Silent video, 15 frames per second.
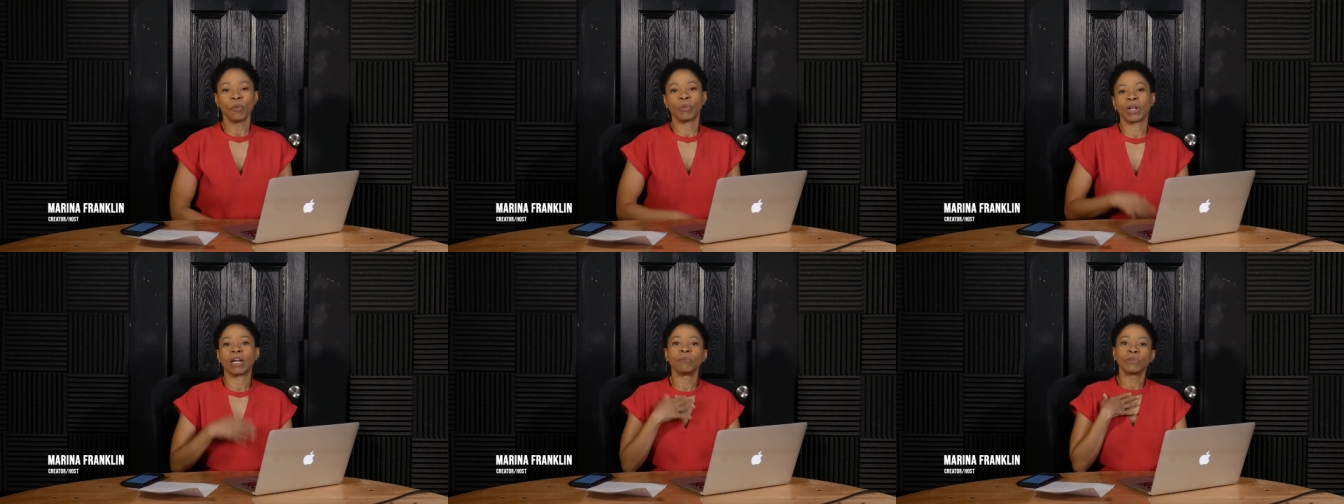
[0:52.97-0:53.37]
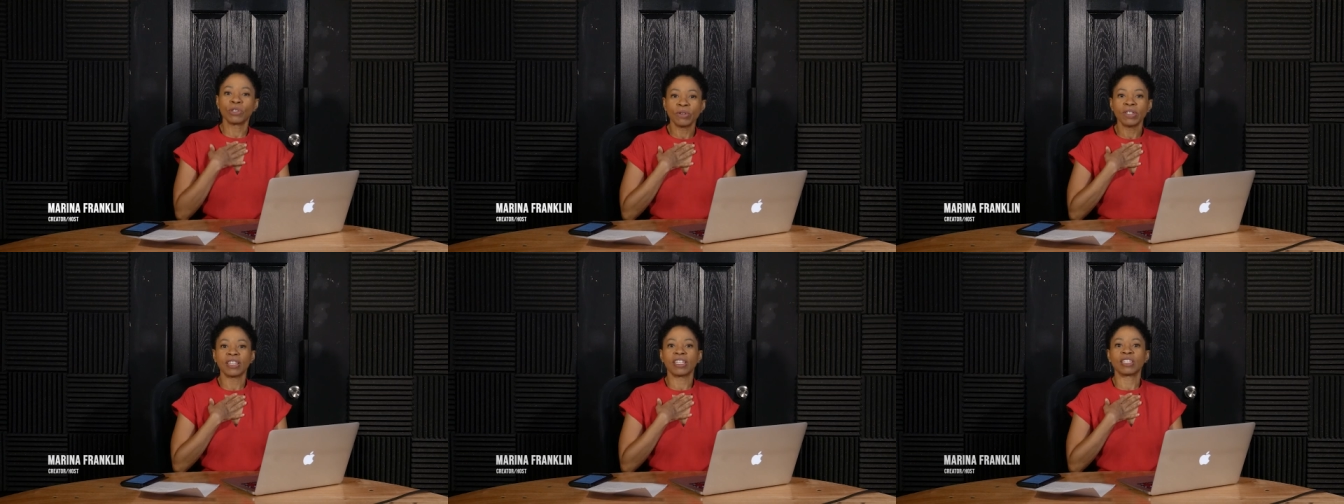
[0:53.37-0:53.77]
But I'm
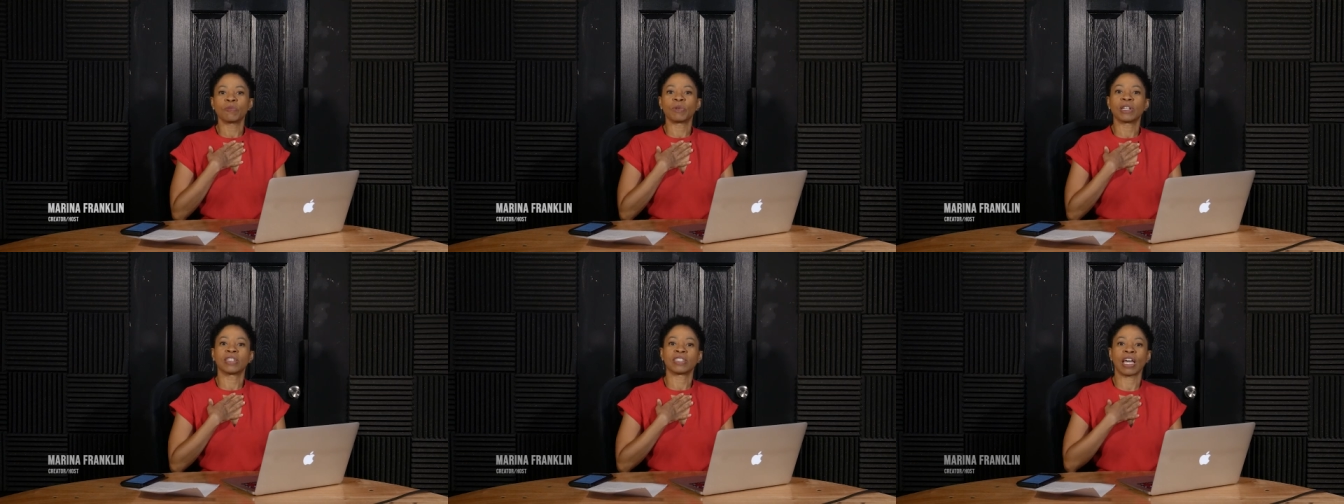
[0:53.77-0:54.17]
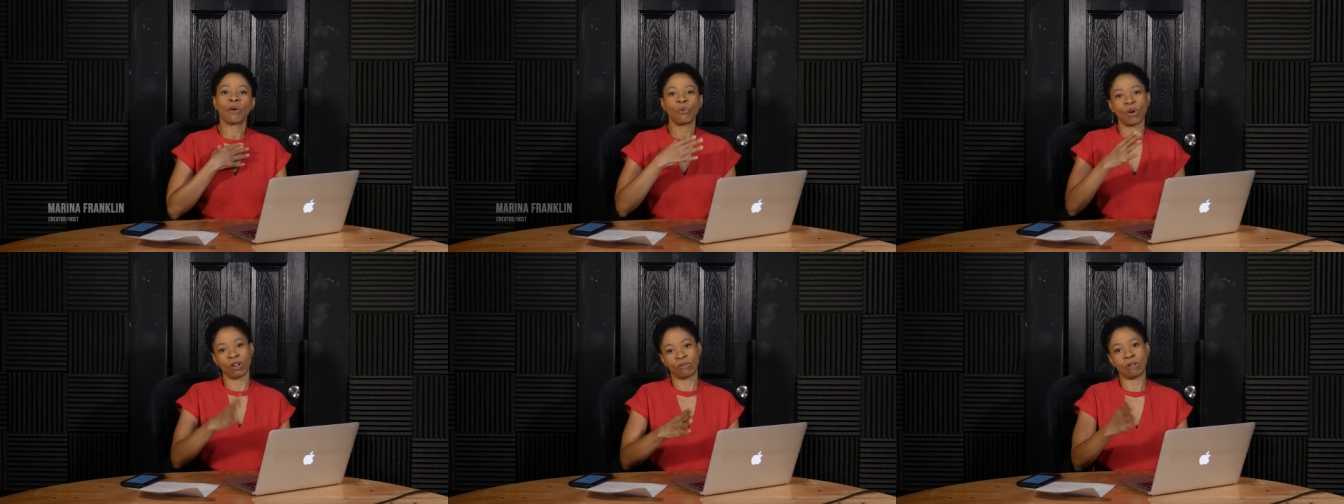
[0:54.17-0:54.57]
doing this because I
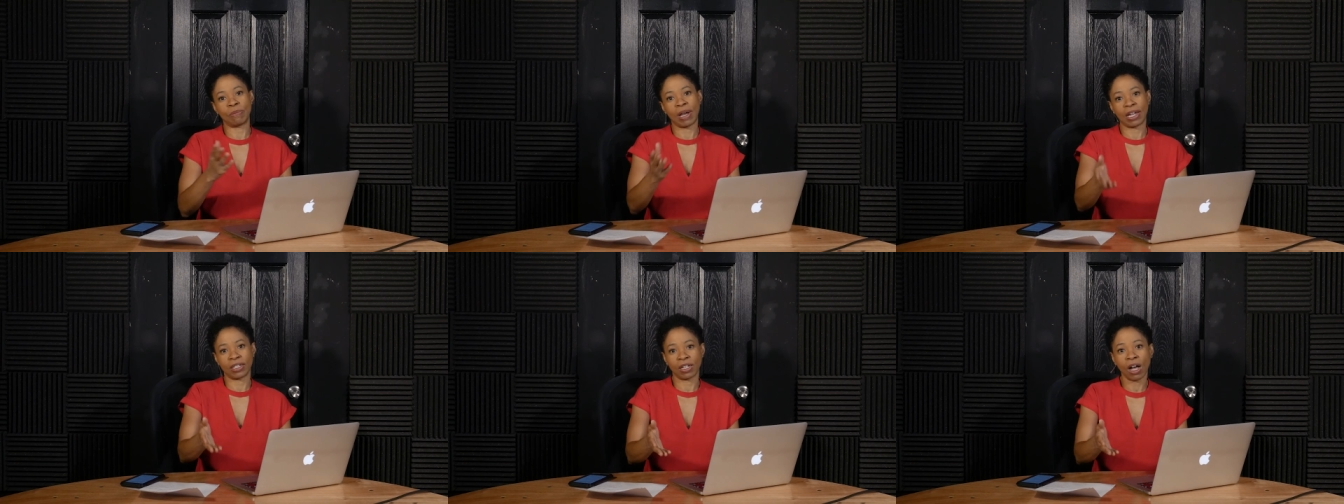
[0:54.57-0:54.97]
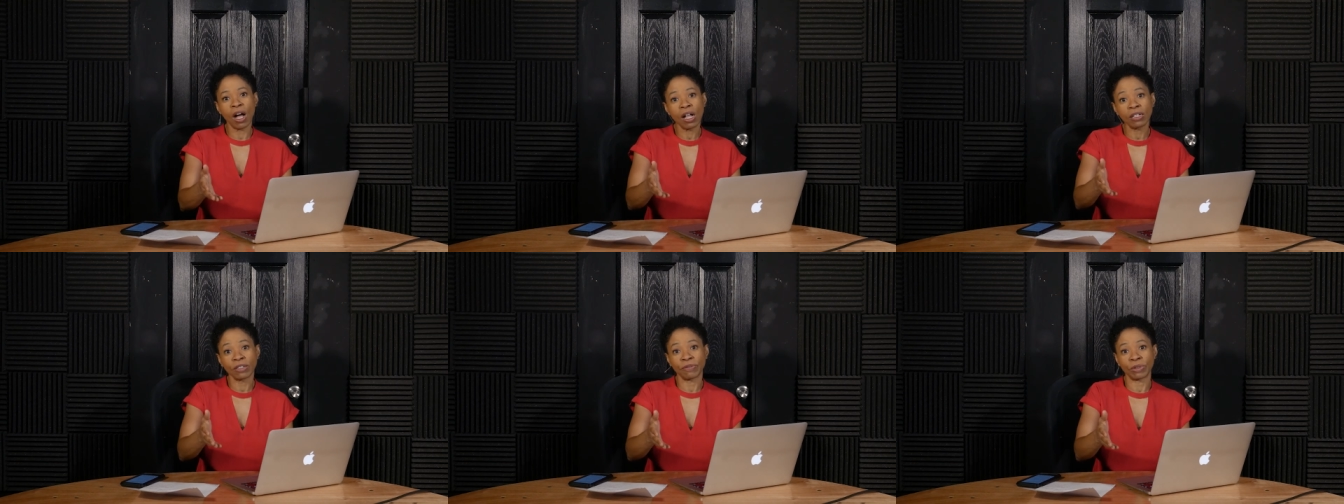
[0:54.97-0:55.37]
want to remind
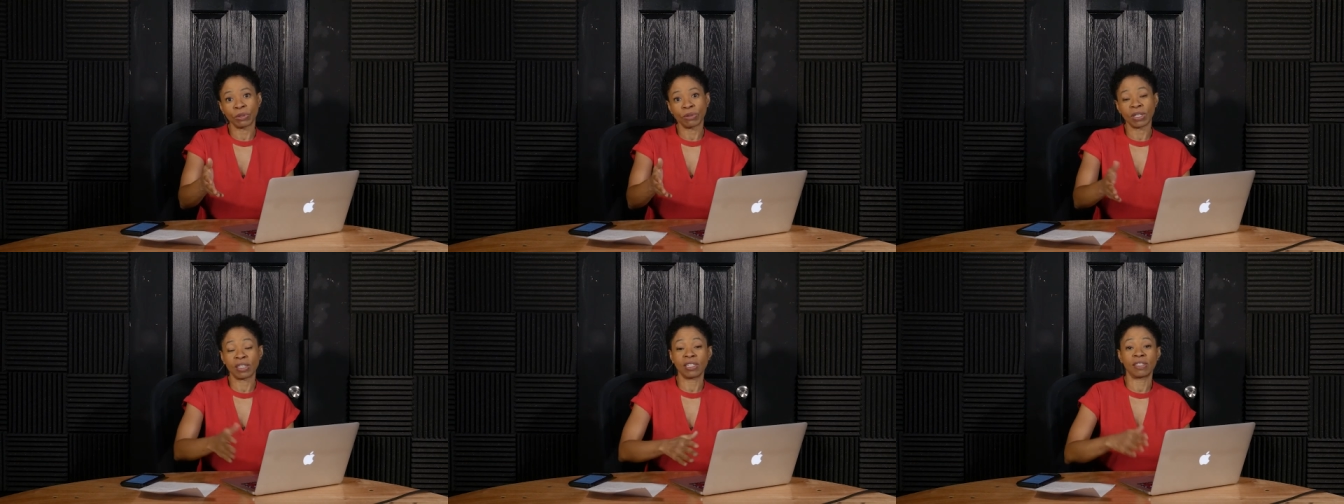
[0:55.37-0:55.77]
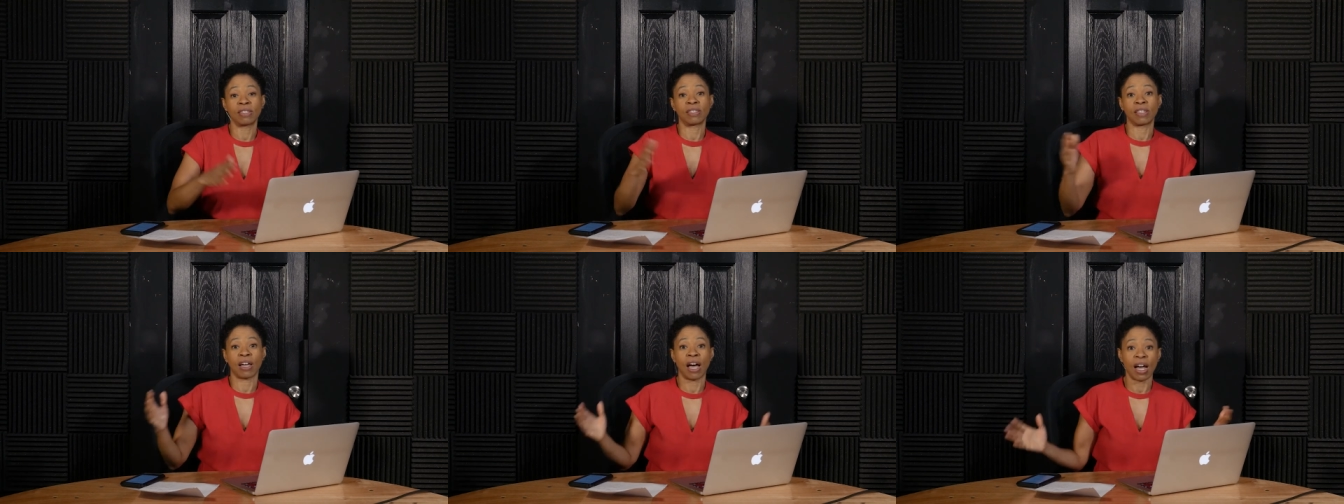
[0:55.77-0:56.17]
all of you that this
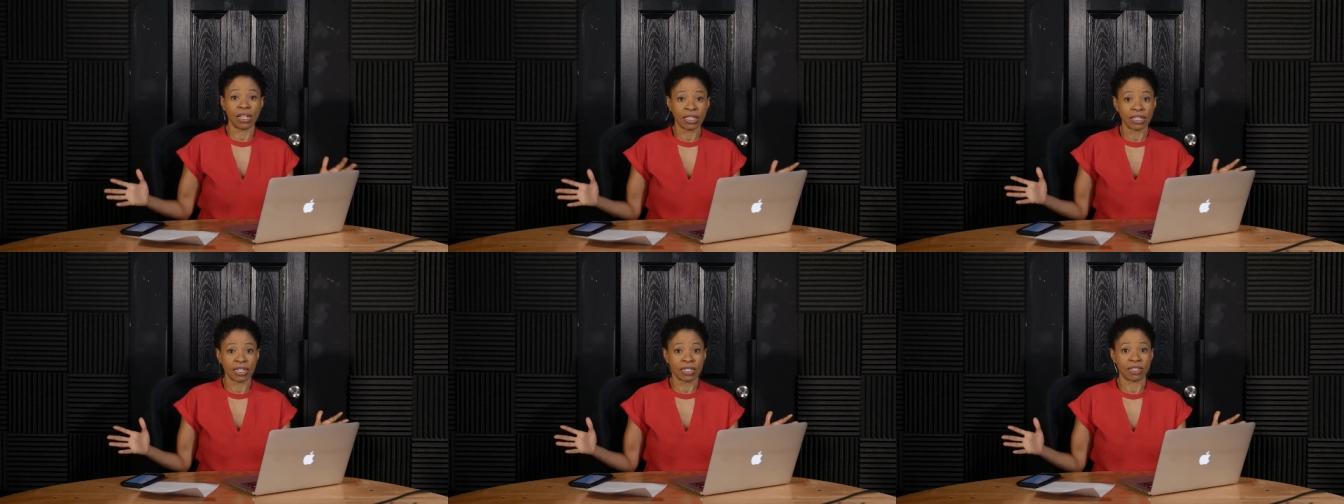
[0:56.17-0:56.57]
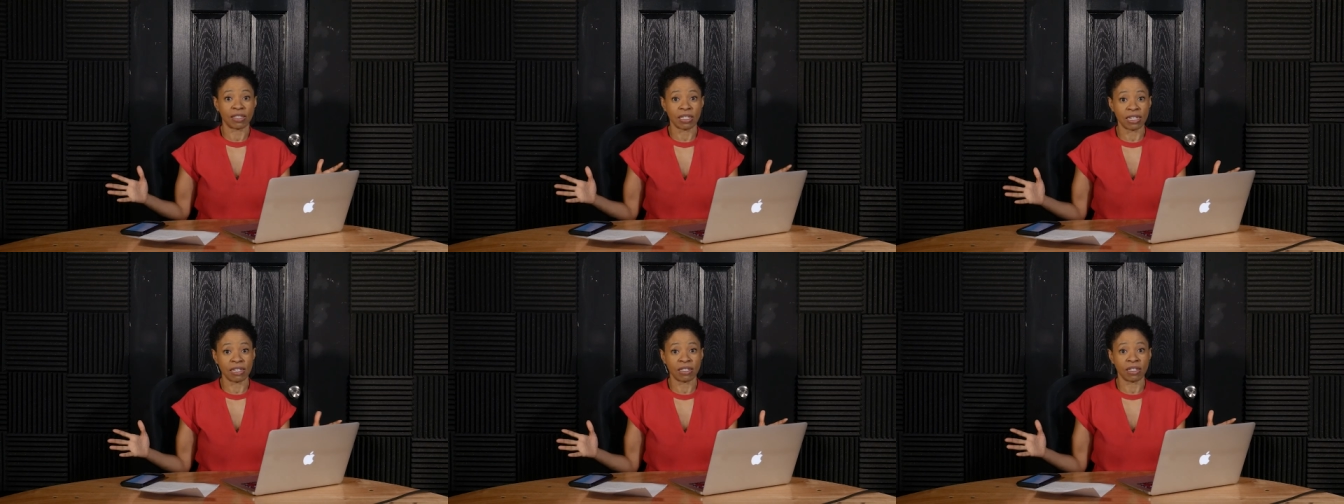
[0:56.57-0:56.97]
is the holiday
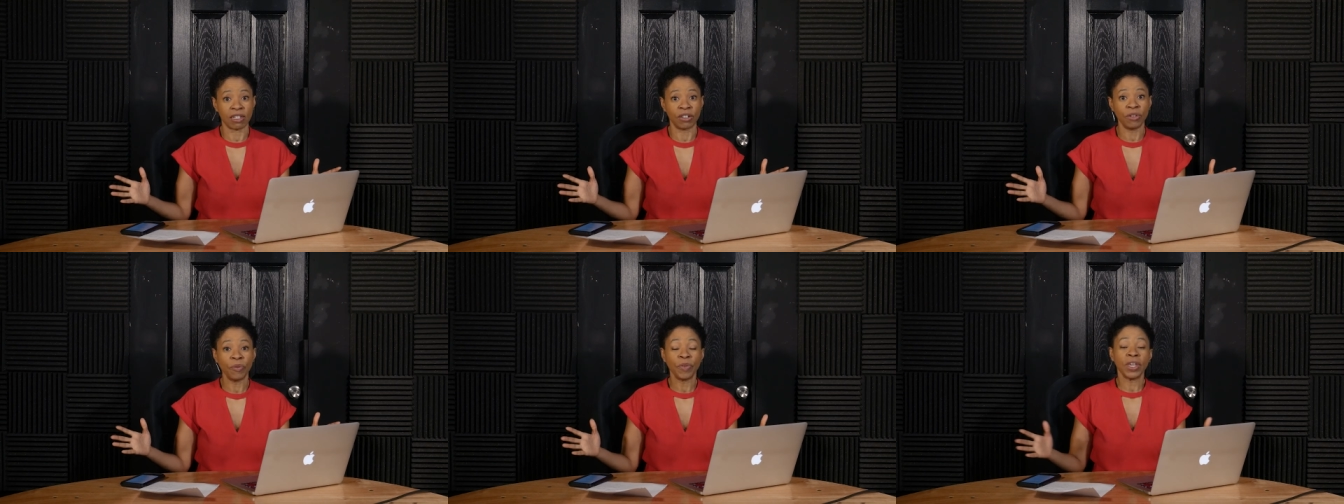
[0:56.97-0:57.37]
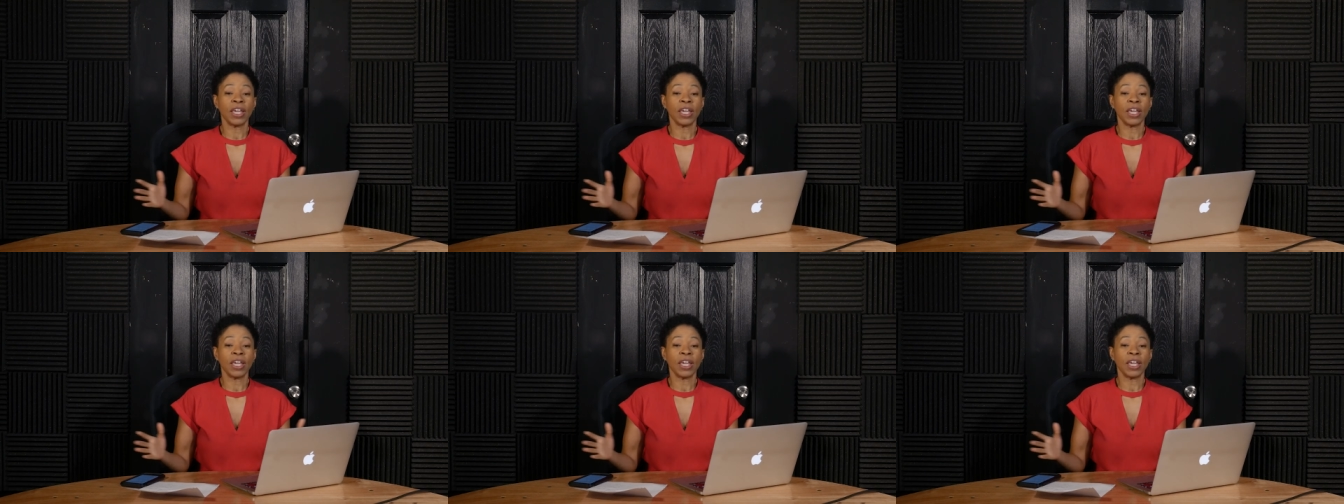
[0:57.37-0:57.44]
season,